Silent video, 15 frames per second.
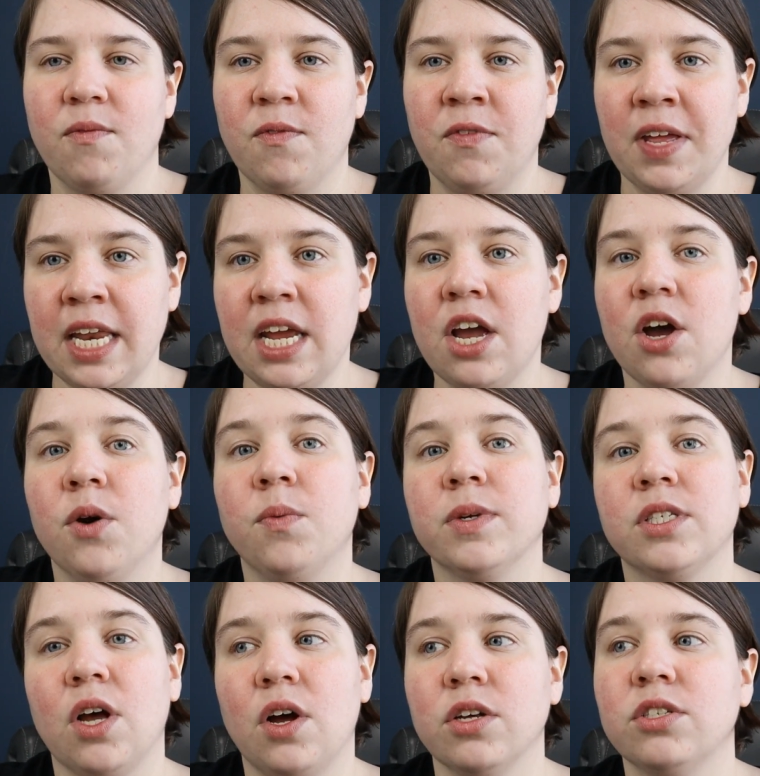video
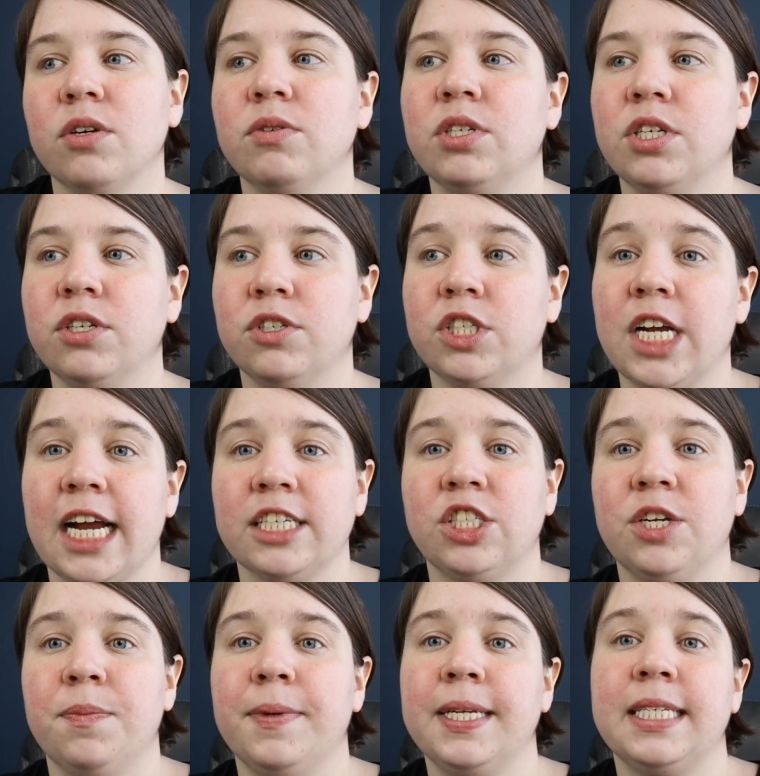was also to use
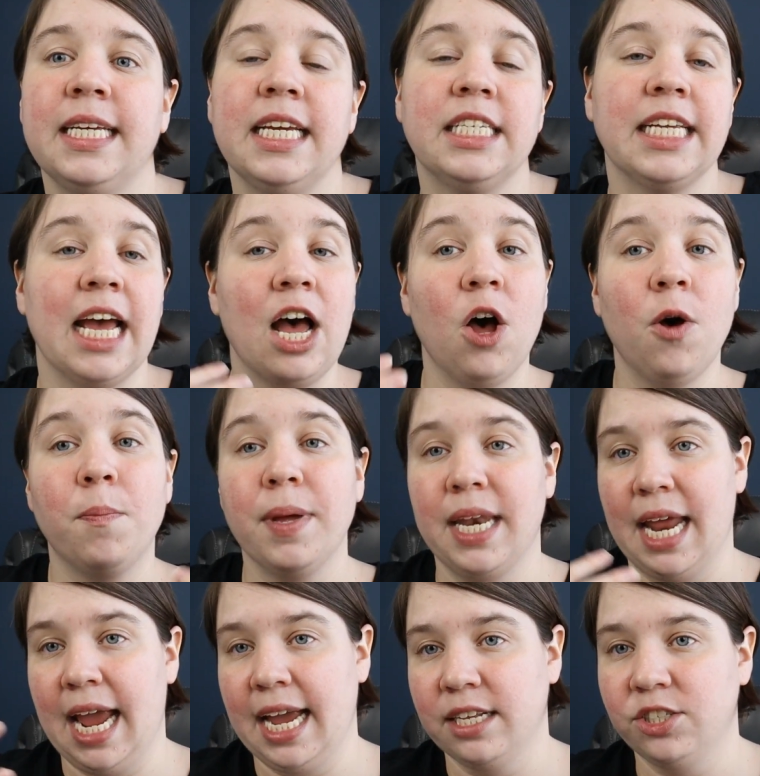ChatGPT to help
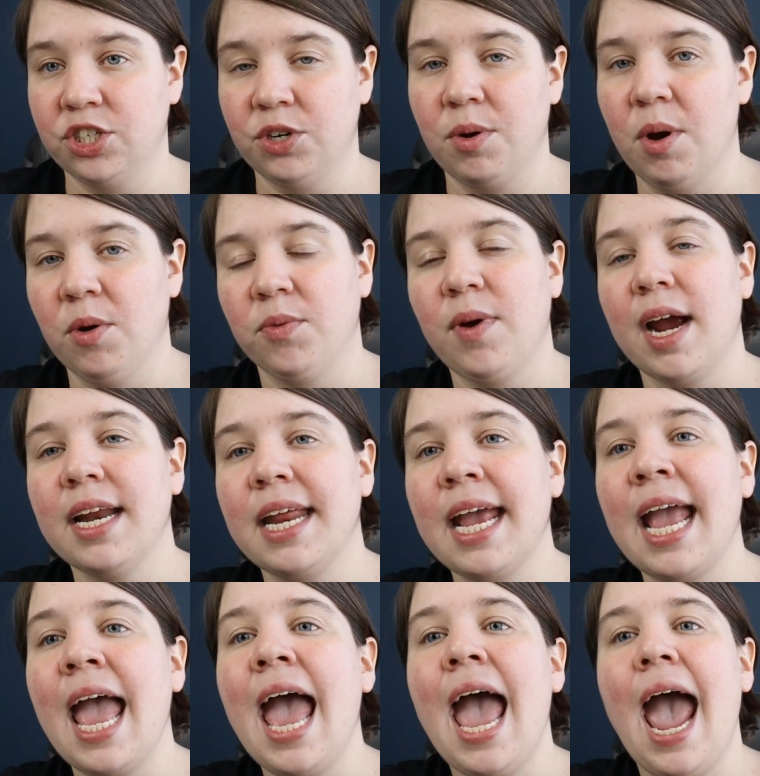enhance your own
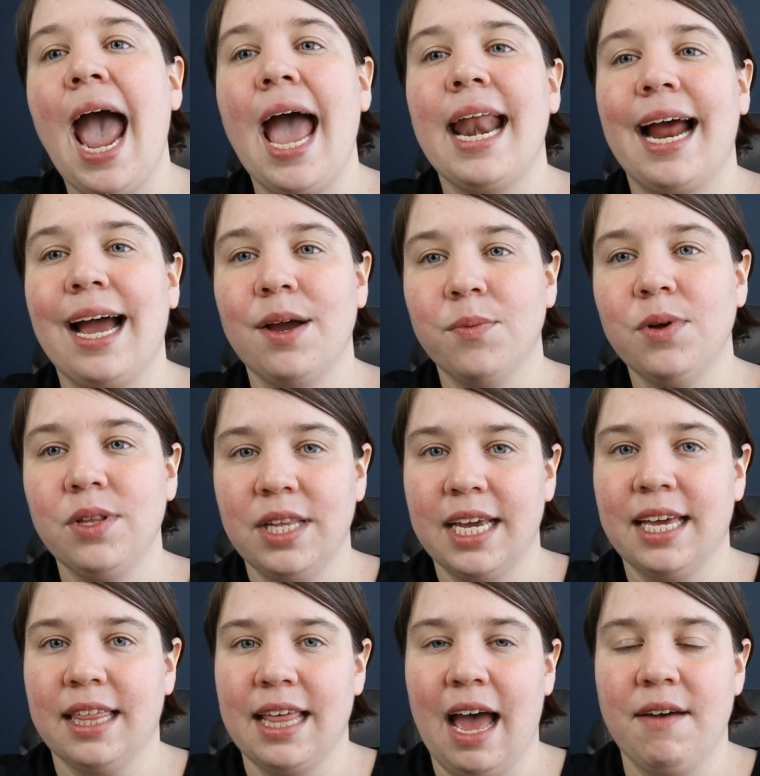writing, and I will
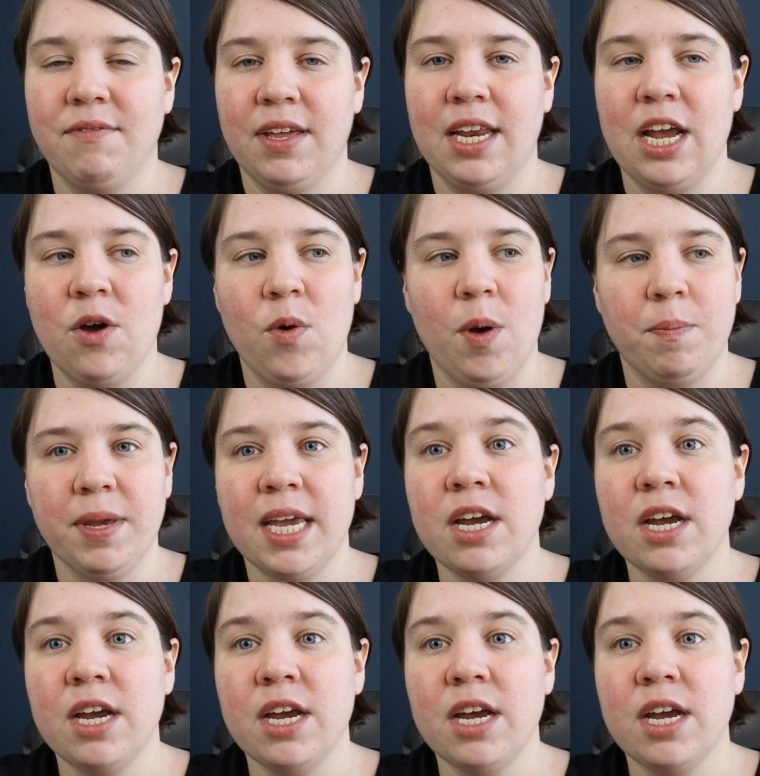link that video up